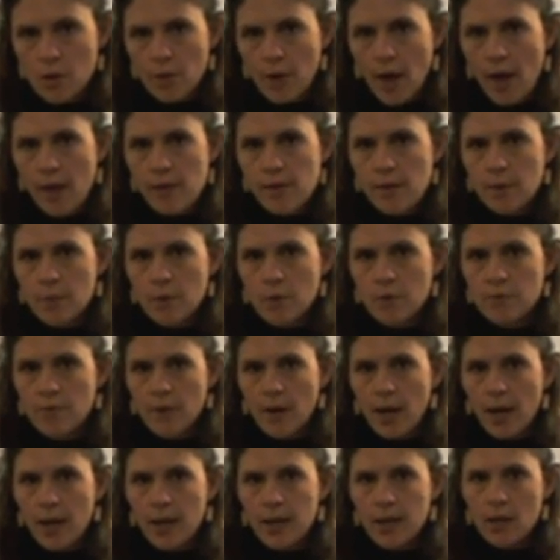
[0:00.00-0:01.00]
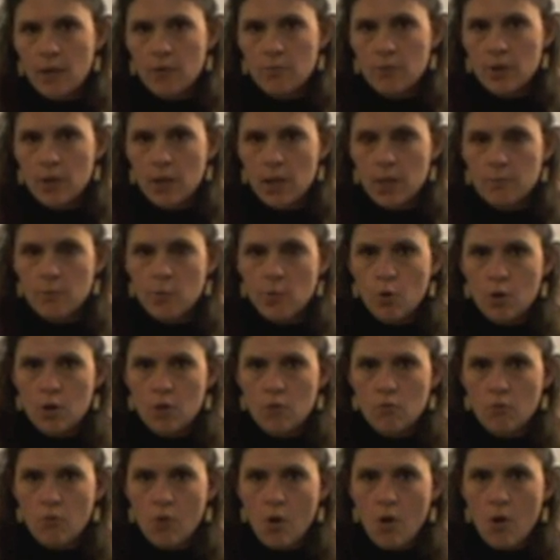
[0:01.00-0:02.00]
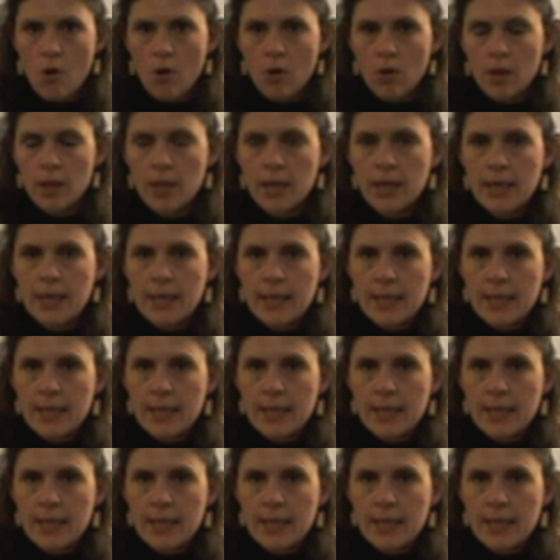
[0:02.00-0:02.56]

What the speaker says: Okay, they provide a really important role